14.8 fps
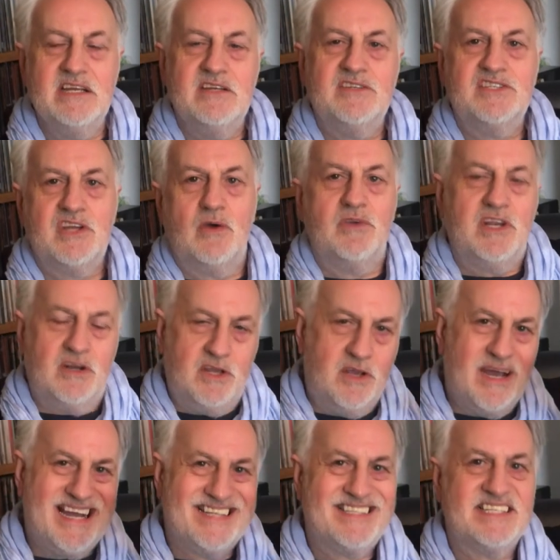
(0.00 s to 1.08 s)
So, you know, you
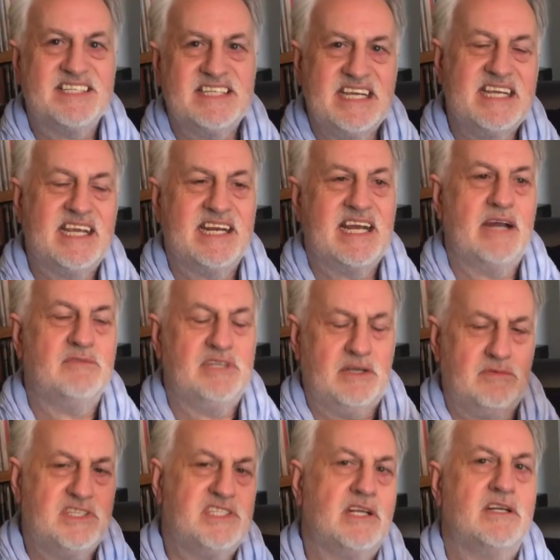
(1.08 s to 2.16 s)
had to seek it out and it
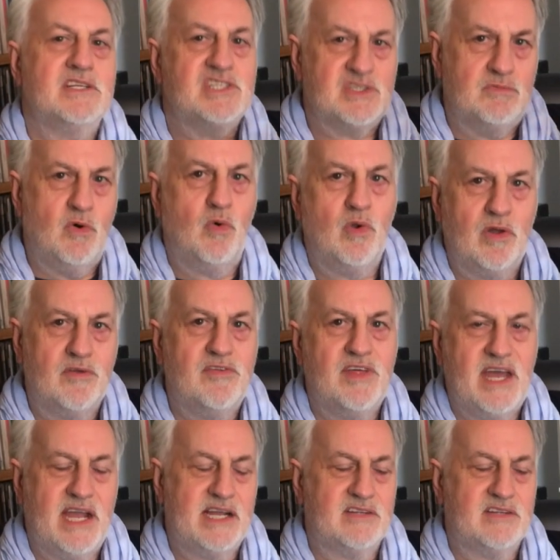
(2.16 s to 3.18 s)
was still a smaller thing.